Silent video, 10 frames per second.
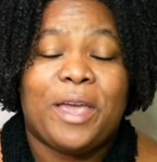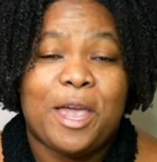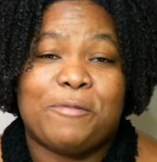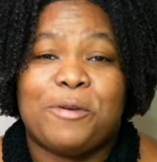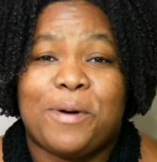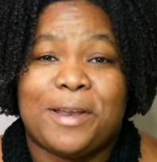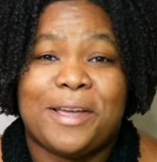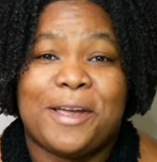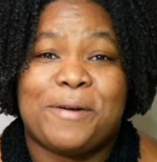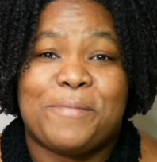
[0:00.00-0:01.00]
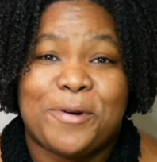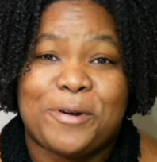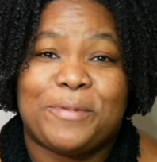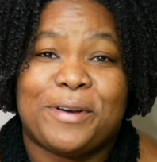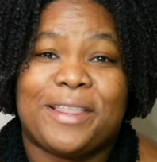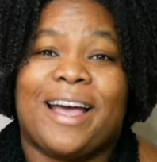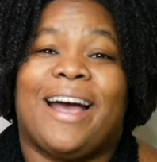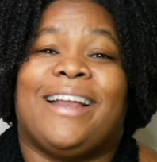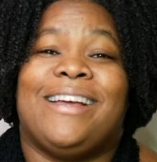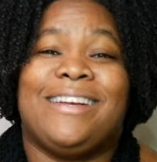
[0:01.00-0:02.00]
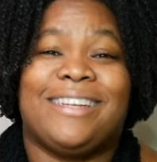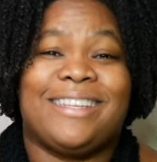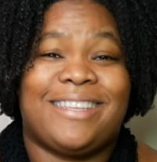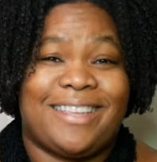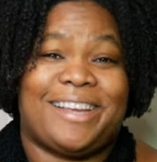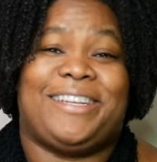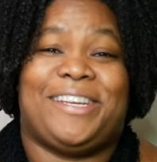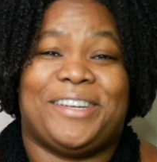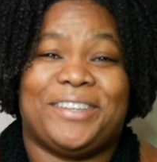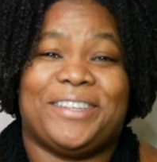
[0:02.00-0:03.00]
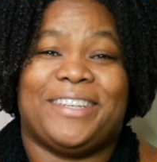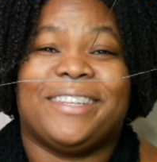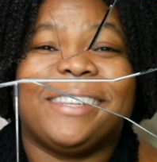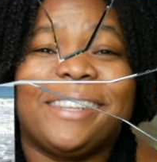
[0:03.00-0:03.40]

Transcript: if you want to hear more about that, stay tuned.